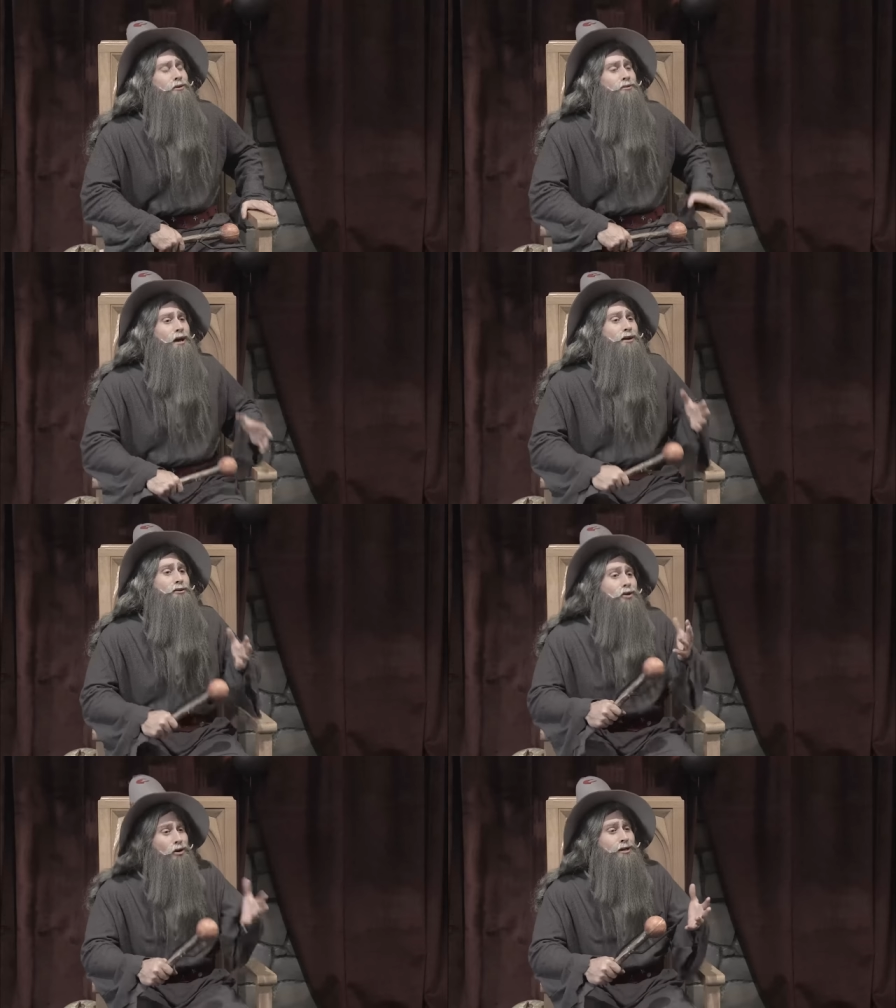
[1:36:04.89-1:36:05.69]
So it
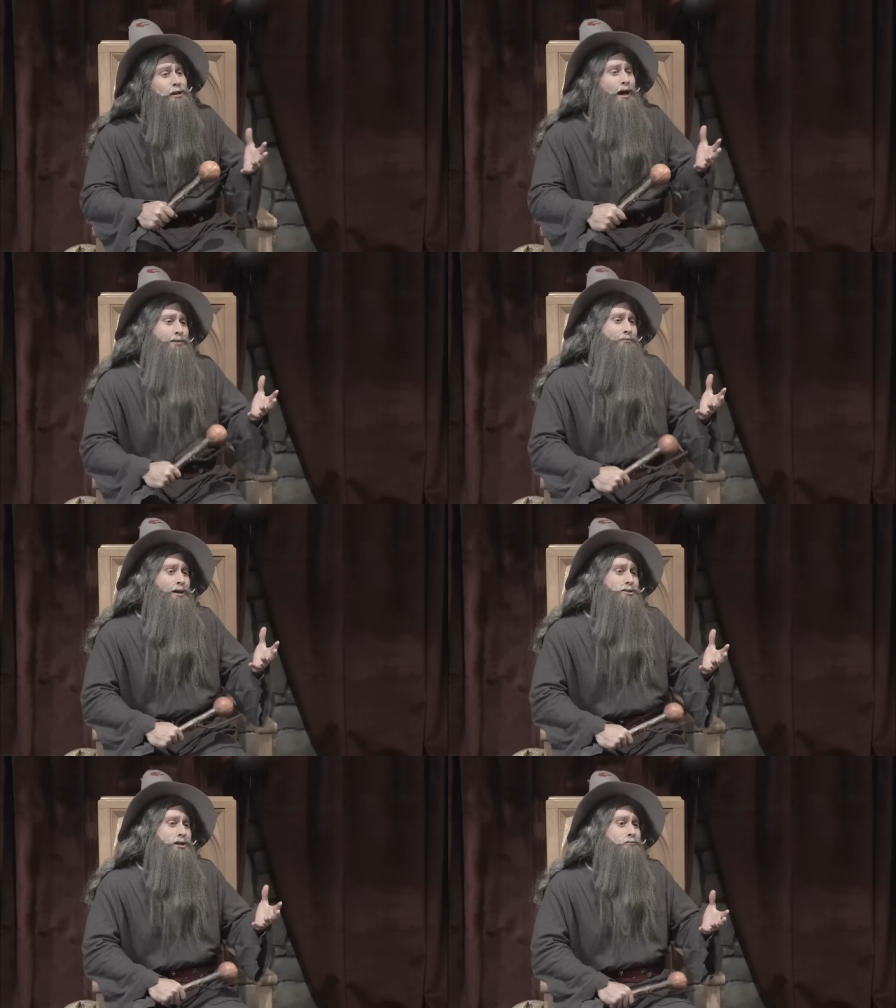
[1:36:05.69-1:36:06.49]
may look
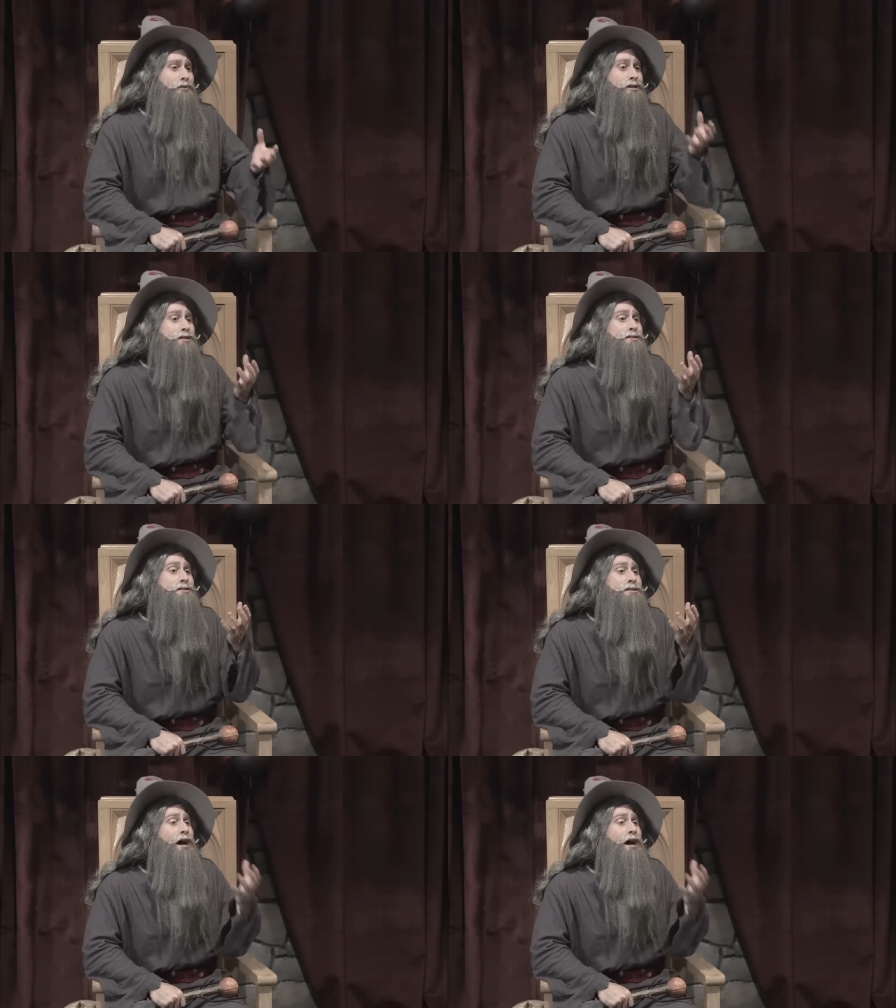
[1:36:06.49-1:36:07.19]
like magic, but it's